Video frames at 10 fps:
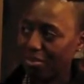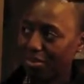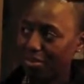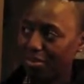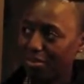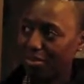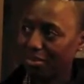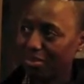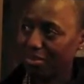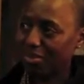
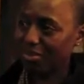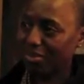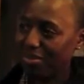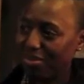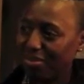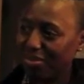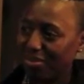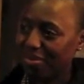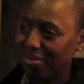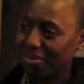
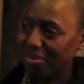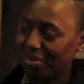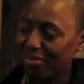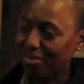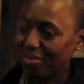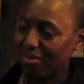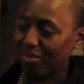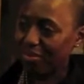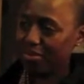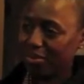
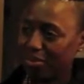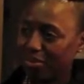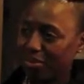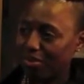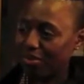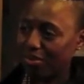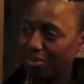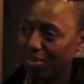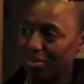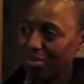
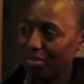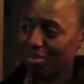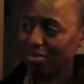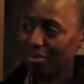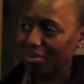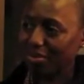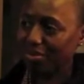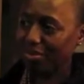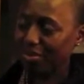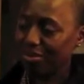
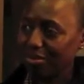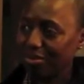This person isn't speaking.